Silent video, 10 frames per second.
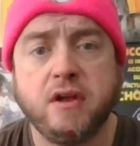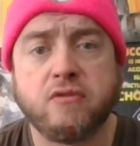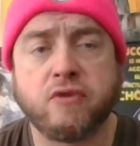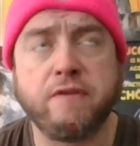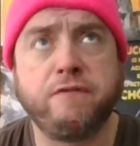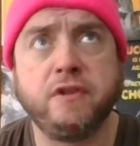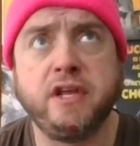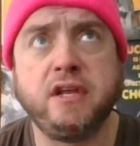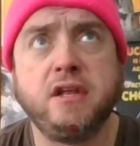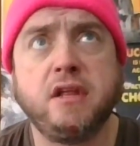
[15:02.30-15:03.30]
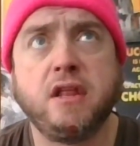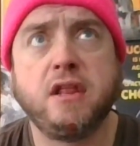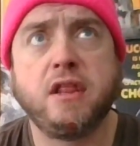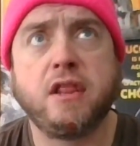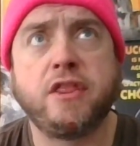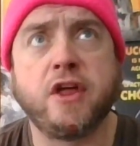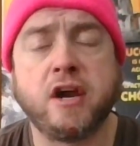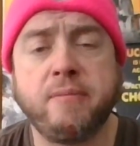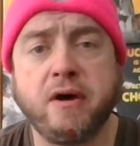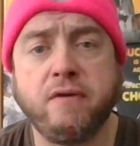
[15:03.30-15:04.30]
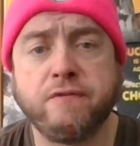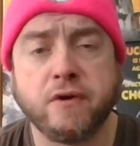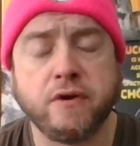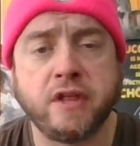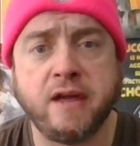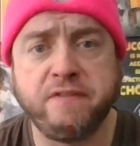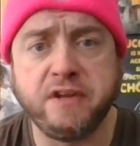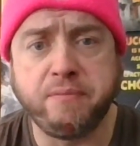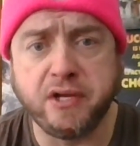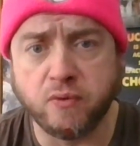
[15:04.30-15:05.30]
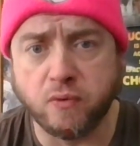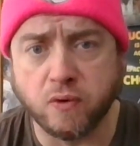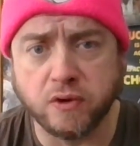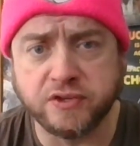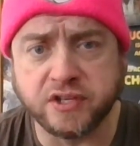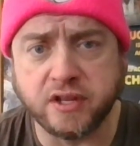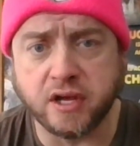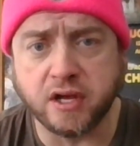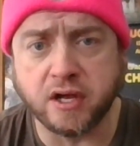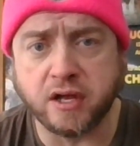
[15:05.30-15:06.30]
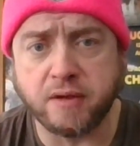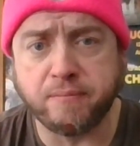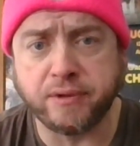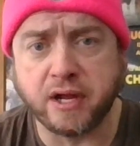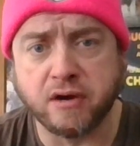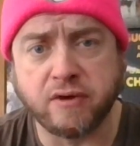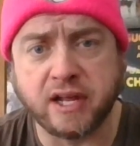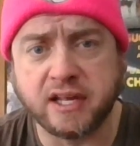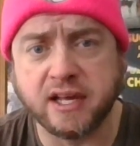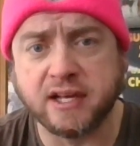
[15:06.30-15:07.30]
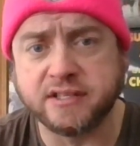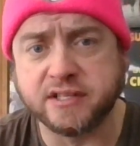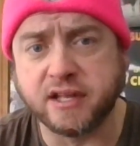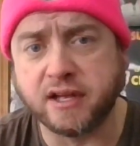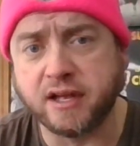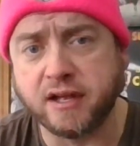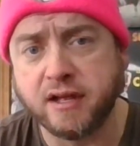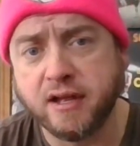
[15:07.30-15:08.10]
rightfully thought about for the MVP awards and the player rankings and the